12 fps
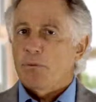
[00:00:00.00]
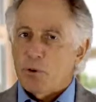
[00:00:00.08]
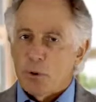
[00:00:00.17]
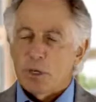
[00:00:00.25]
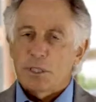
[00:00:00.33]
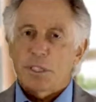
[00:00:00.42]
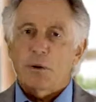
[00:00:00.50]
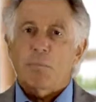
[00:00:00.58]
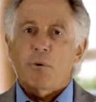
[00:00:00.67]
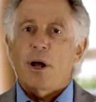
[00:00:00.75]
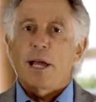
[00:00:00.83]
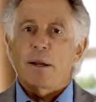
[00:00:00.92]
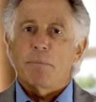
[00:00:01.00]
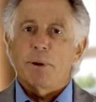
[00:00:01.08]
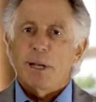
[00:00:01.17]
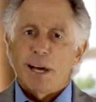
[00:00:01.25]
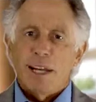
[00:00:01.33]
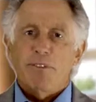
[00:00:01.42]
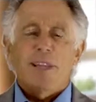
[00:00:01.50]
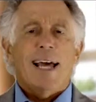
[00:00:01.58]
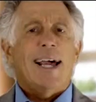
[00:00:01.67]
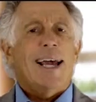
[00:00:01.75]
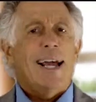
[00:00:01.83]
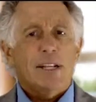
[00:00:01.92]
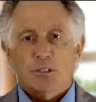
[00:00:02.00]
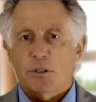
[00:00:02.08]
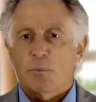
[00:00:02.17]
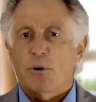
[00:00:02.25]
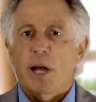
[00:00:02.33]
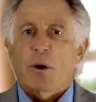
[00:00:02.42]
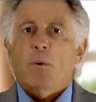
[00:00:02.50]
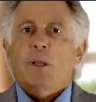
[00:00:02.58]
Of course they're bright, but not even that extra bright.